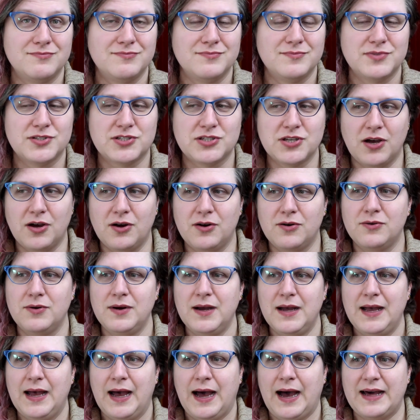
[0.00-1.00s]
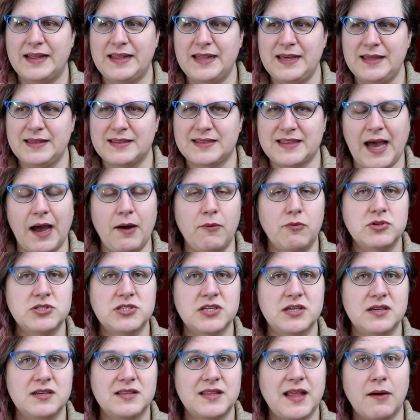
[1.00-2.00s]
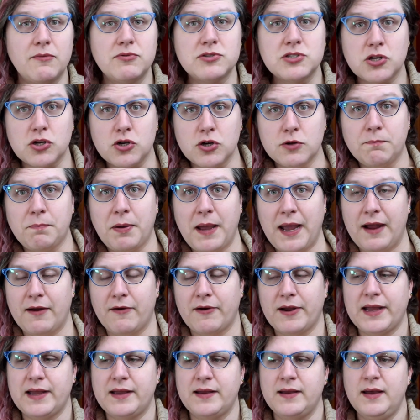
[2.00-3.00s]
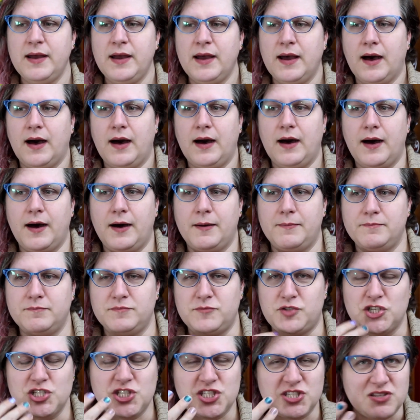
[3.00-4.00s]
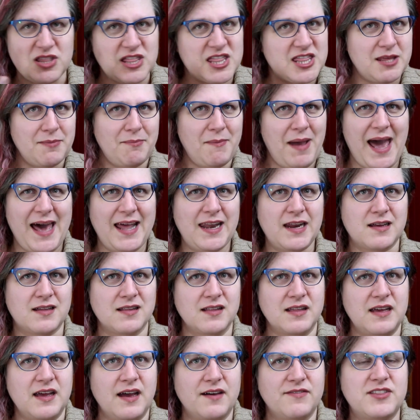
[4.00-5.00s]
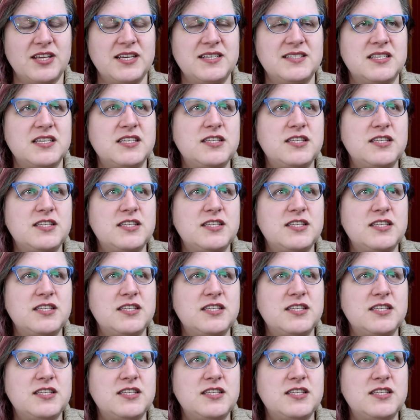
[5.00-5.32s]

So I think that was a that was a good pairing, um, just thematically of things.